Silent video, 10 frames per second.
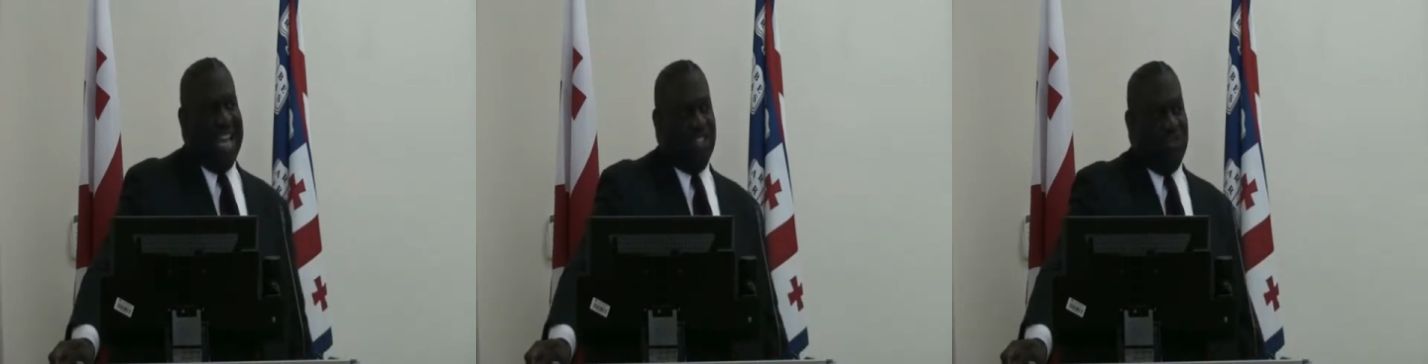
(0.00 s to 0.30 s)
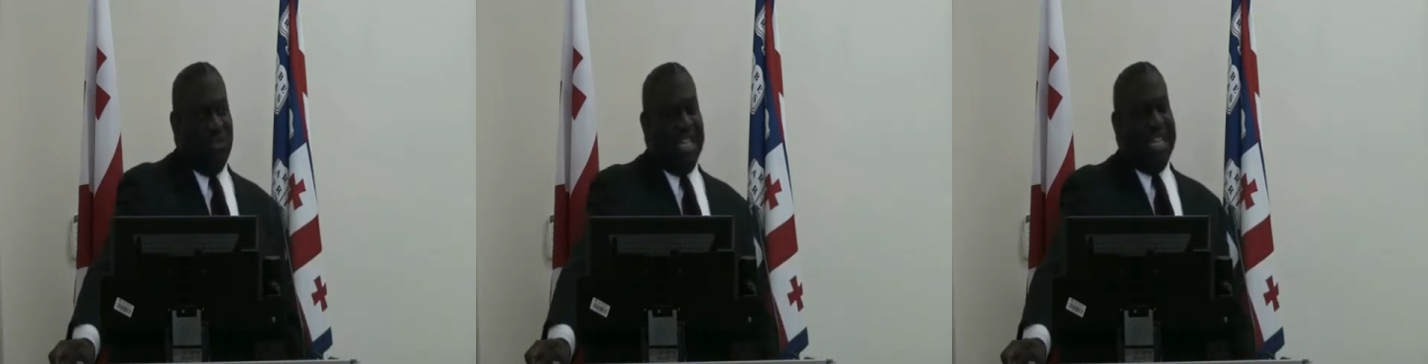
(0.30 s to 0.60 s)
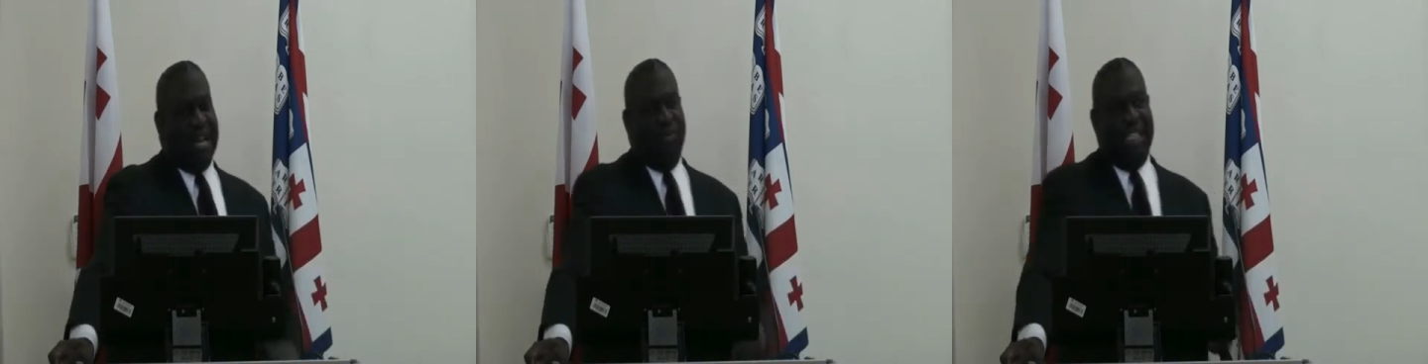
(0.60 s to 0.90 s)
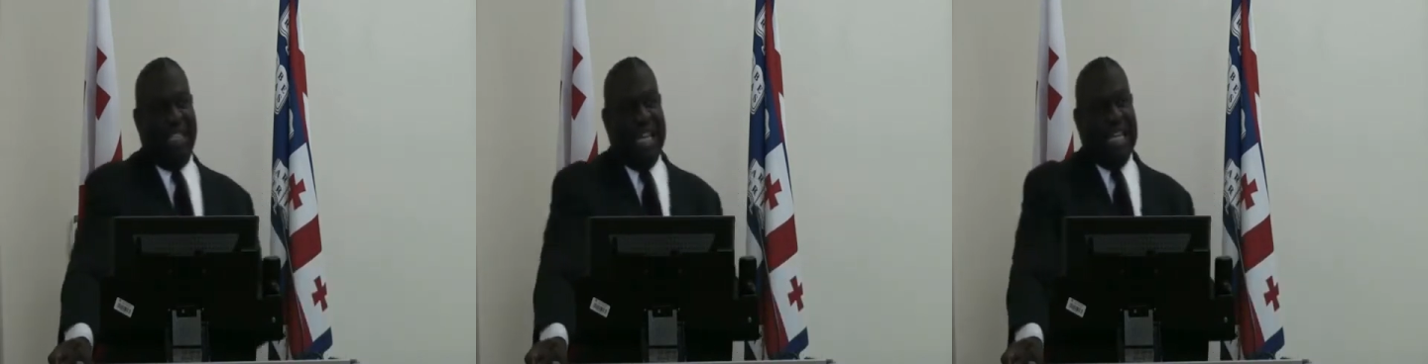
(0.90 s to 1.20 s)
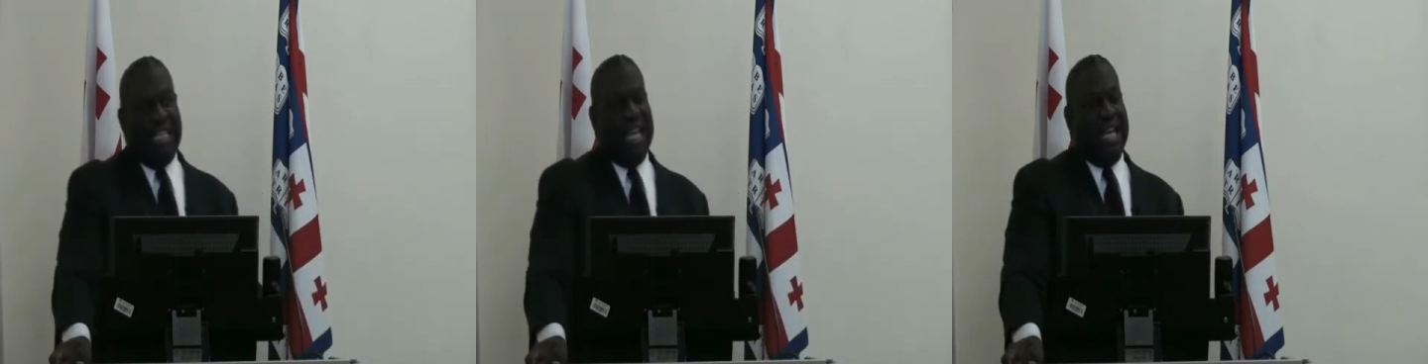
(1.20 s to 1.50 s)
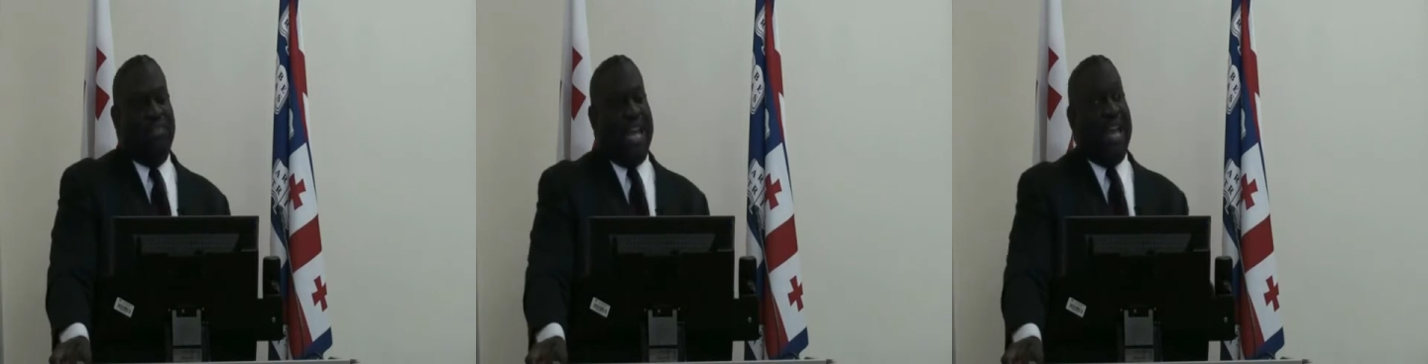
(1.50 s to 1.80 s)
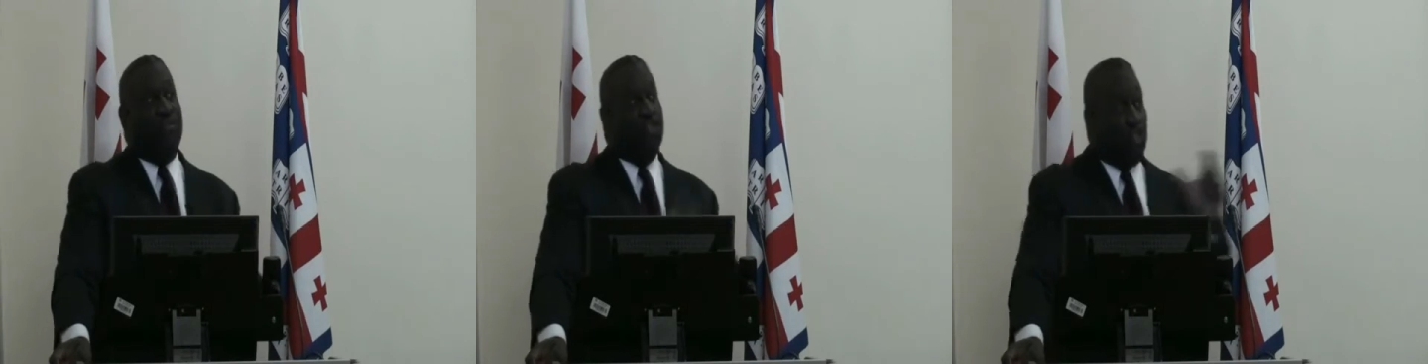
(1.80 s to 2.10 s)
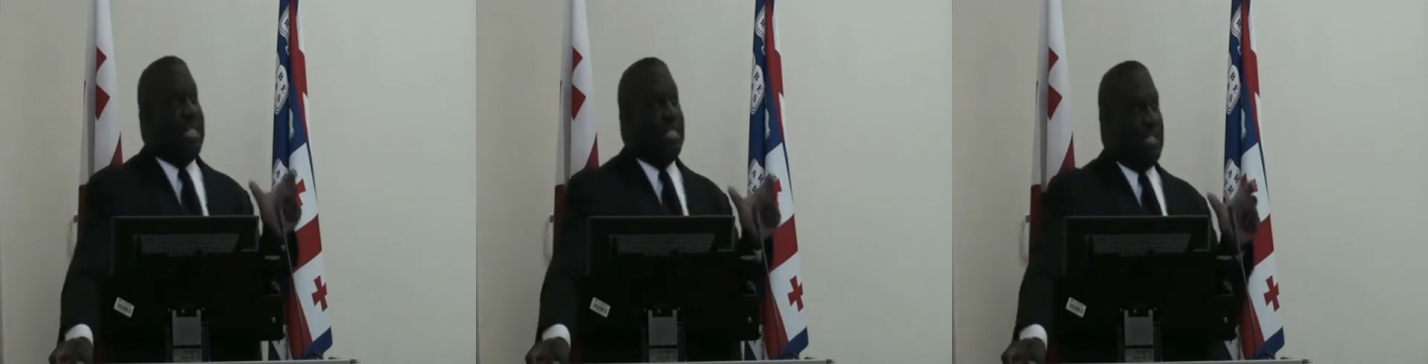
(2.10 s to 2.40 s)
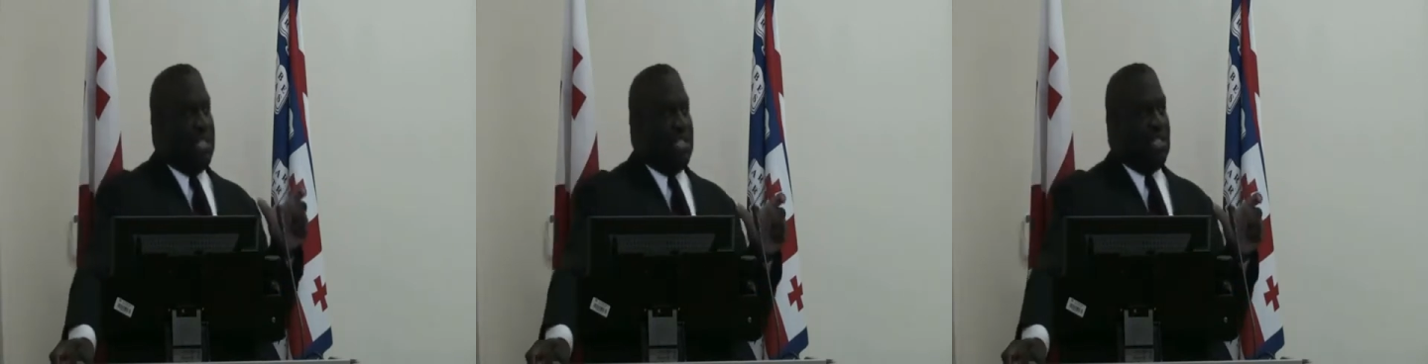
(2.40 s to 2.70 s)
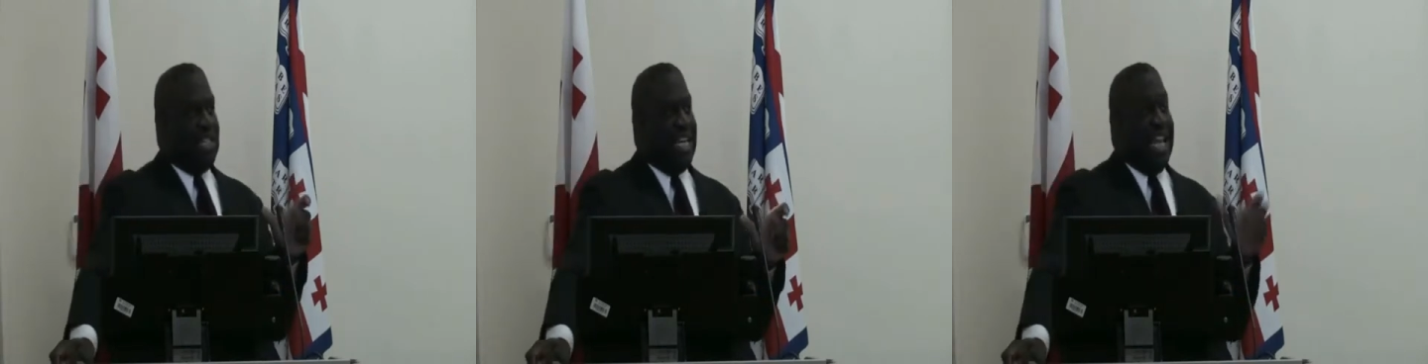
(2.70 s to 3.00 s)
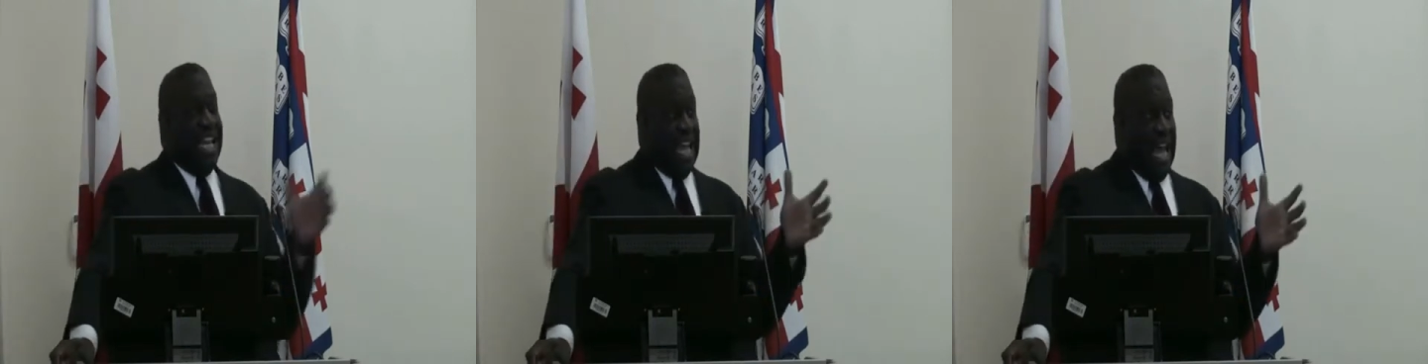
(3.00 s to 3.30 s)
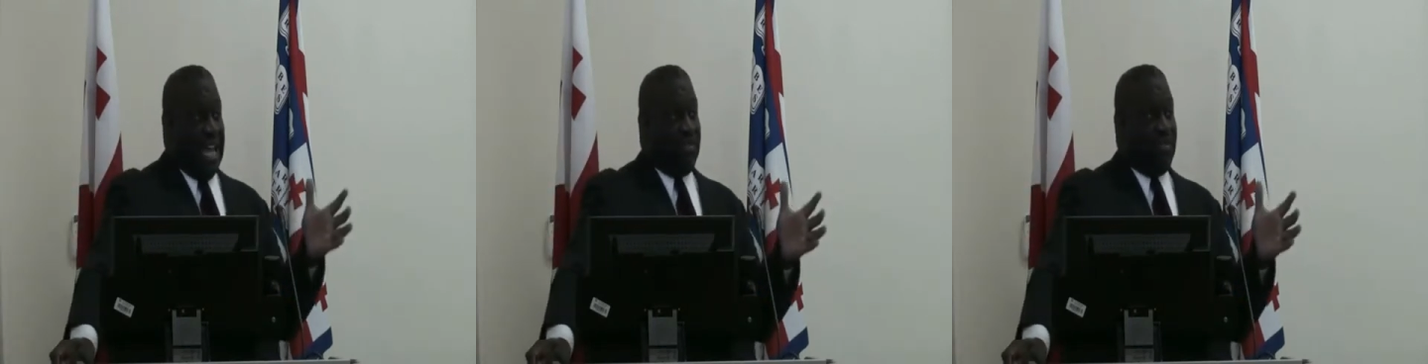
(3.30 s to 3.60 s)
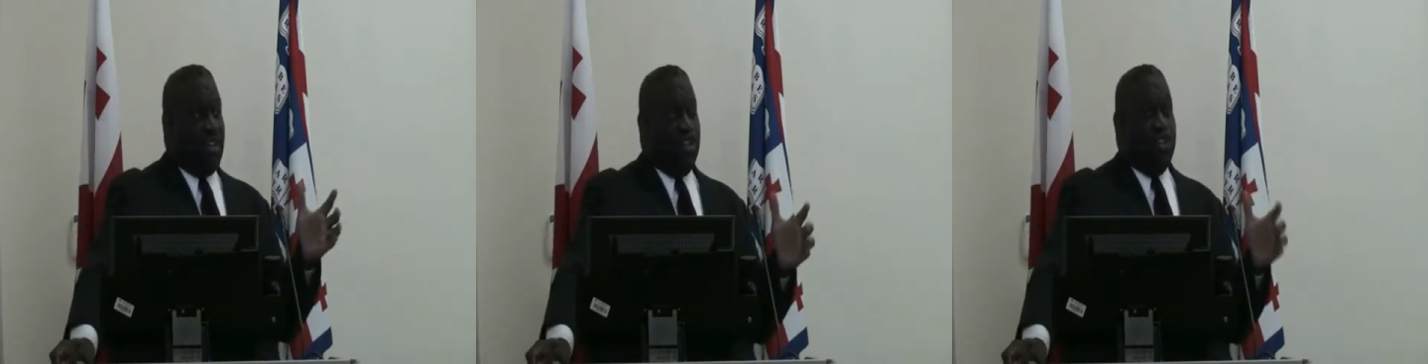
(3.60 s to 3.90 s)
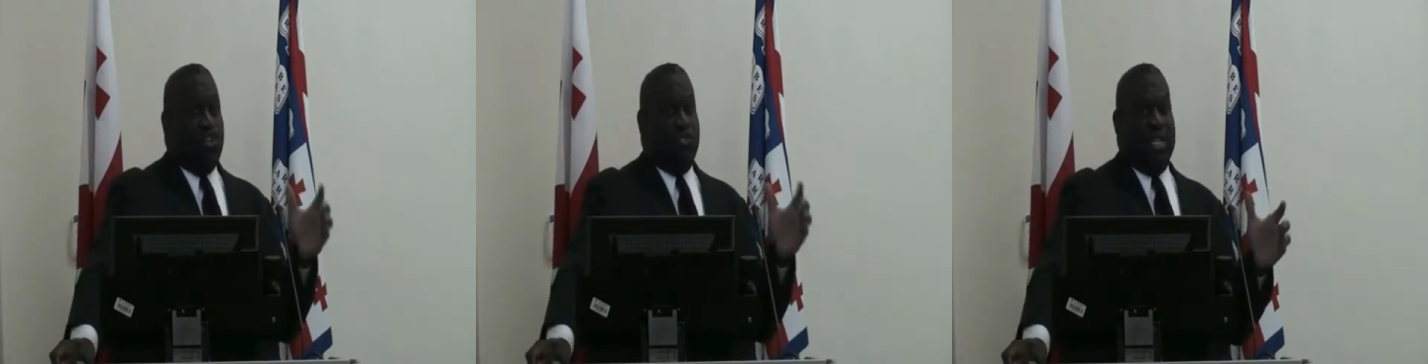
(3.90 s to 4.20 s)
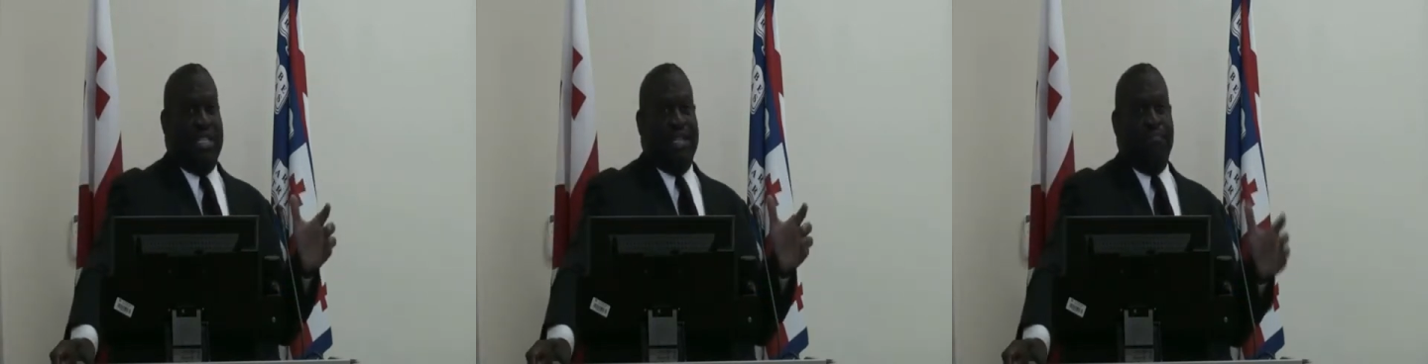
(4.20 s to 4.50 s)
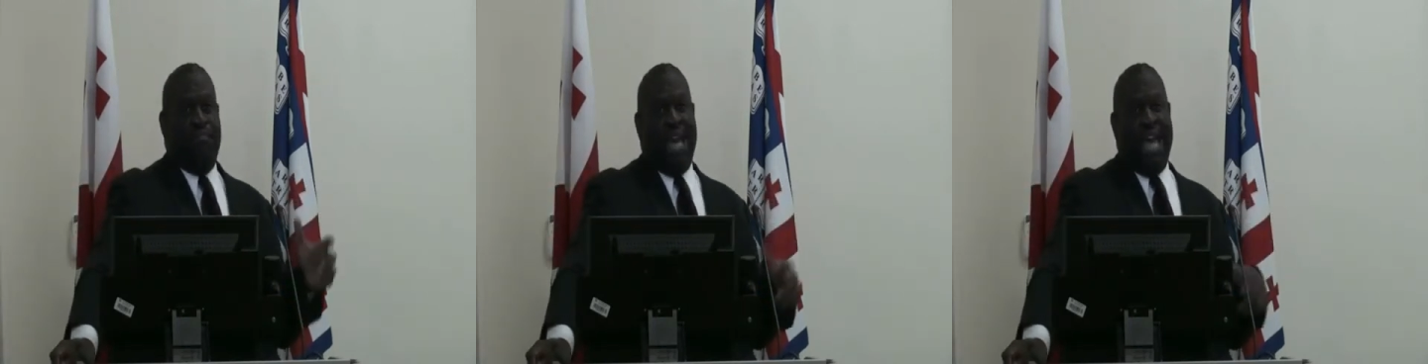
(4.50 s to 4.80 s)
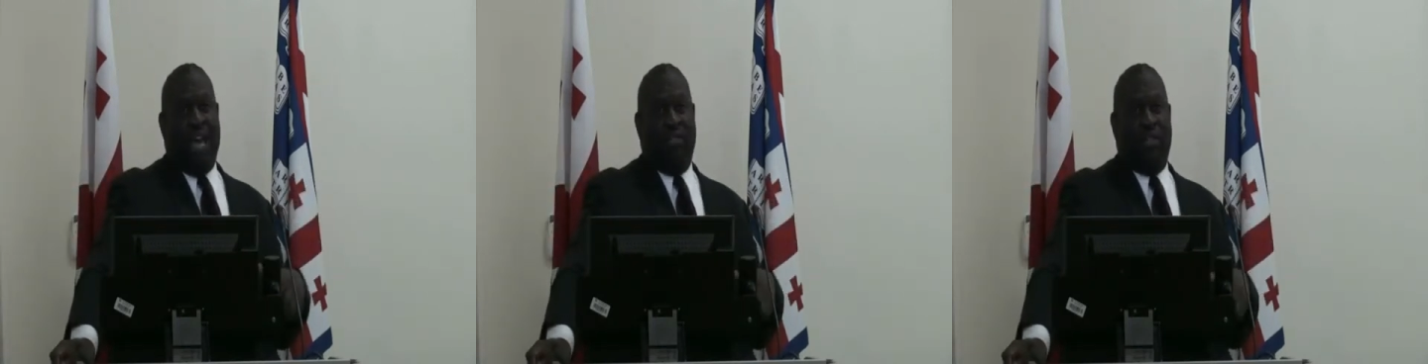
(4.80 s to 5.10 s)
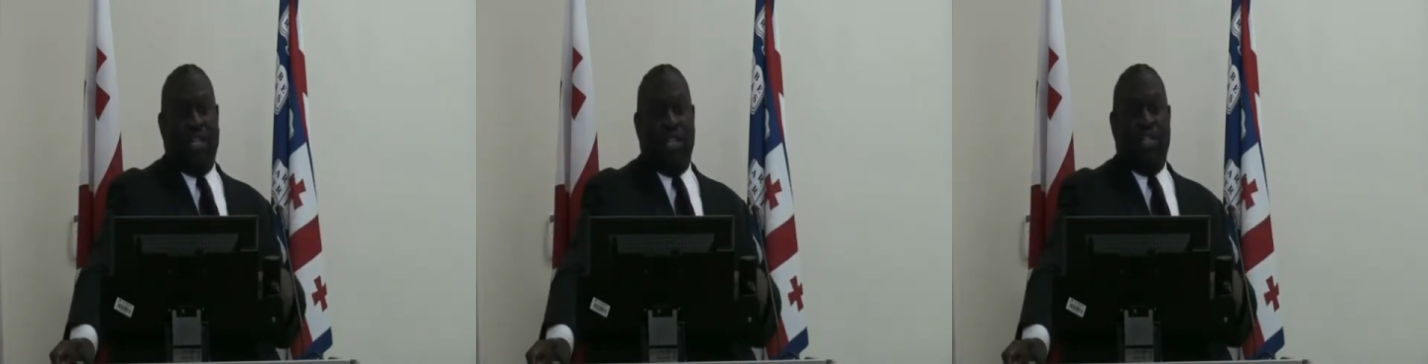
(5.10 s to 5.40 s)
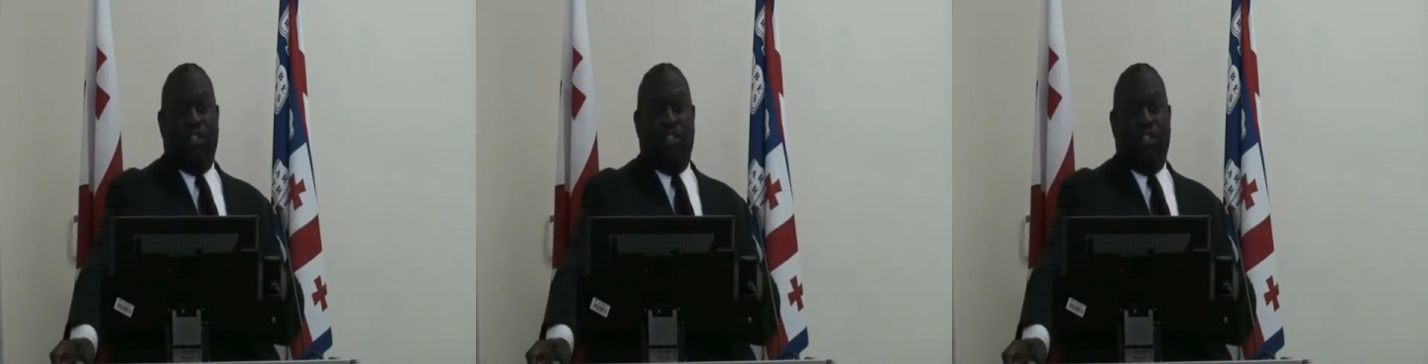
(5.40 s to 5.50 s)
Schooling that would lead them to have choices in life, choices about